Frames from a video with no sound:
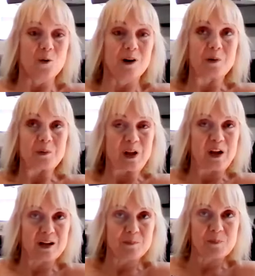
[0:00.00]
Well,
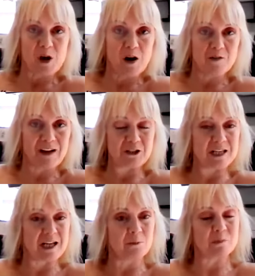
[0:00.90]
I've
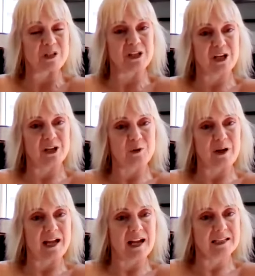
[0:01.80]
actually come to you
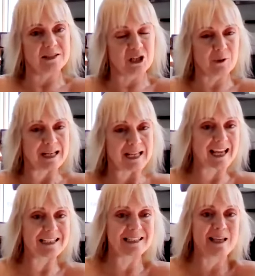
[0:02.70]
as Joanna
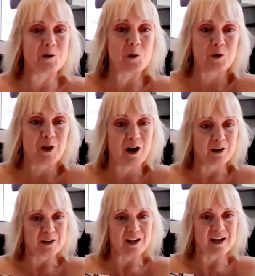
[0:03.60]
Cates, the author.